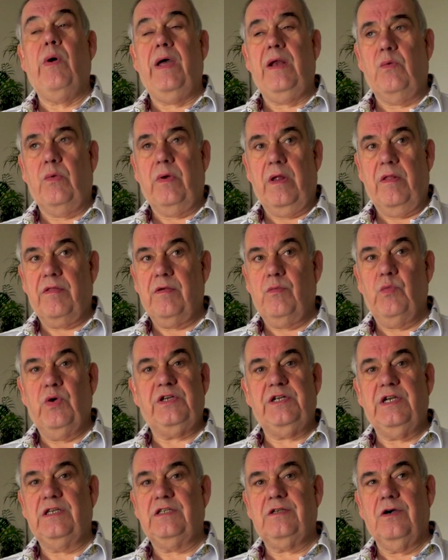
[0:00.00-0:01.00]
went with,
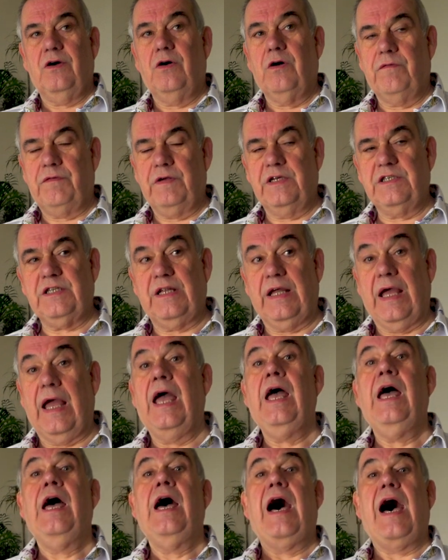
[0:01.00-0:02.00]
which is awful, isn't it?
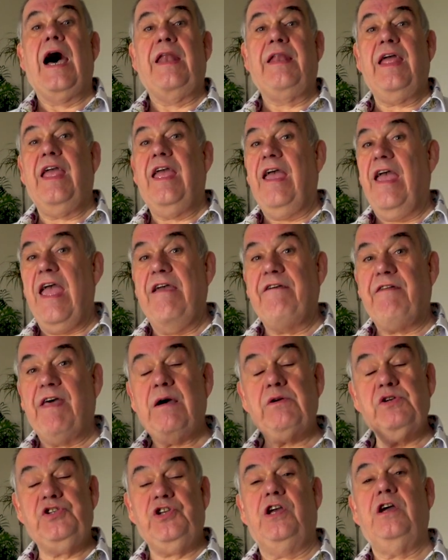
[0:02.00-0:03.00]
And that, if
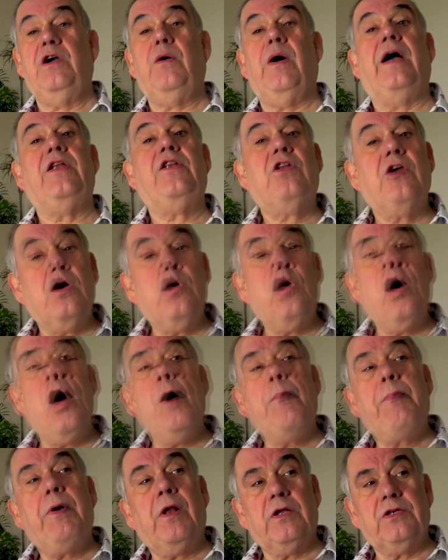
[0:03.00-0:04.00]
that was you, I do
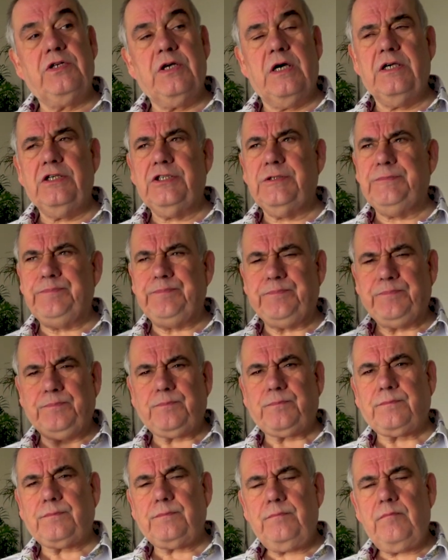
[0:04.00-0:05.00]
apologise.
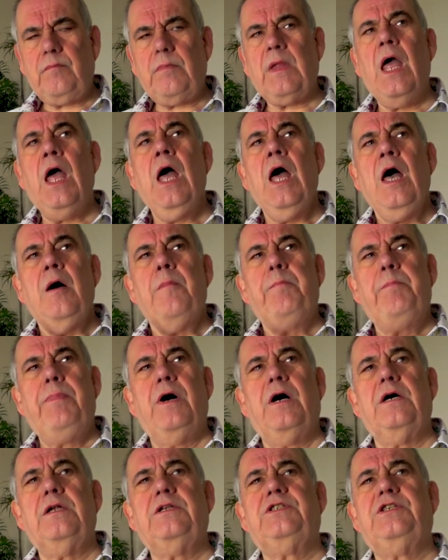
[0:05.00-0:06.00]

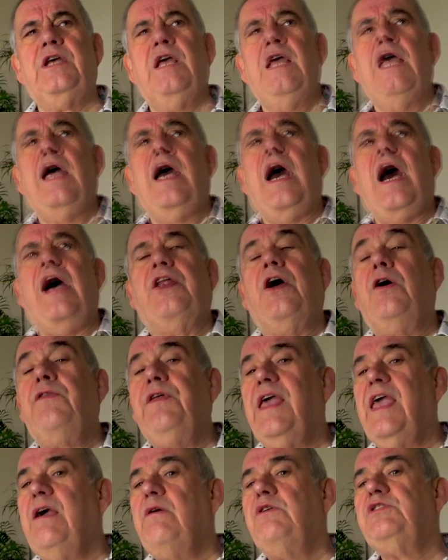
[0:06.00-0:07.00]
But I don't
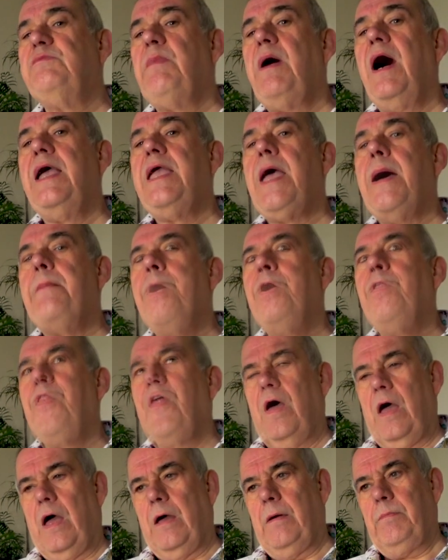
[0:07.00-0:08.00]
think it was my
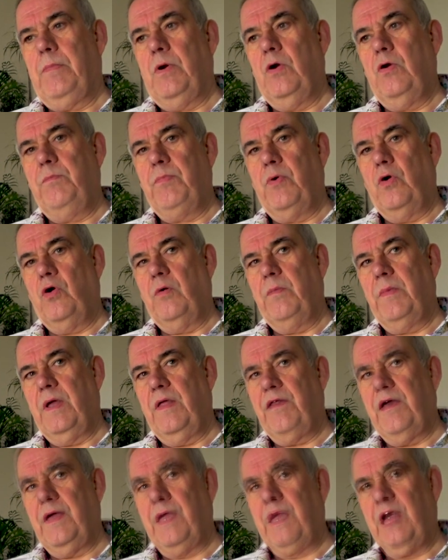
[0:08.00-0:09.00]
mother who bought me
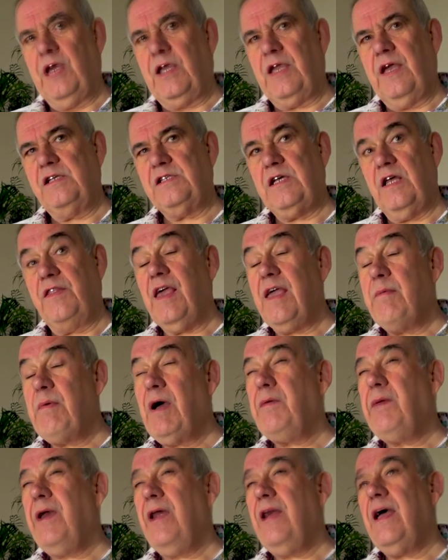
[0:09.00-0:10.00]
the tickets. I think it
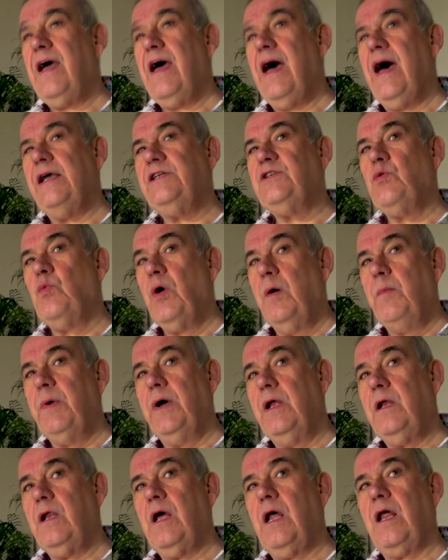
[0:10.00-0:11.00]
might have been a
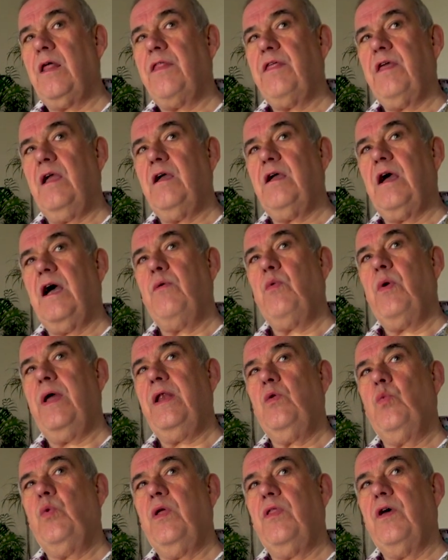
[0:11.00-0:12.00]
woman, and I think I
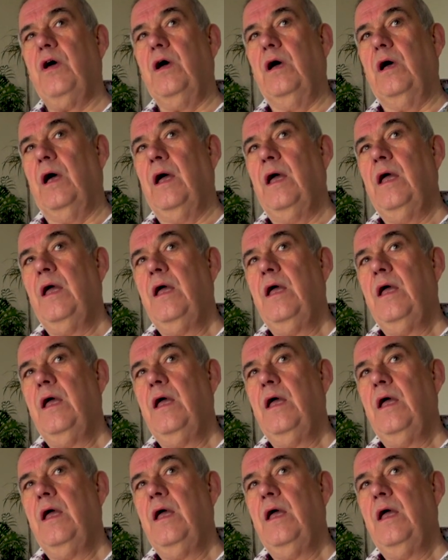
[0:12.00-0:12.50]
went with her,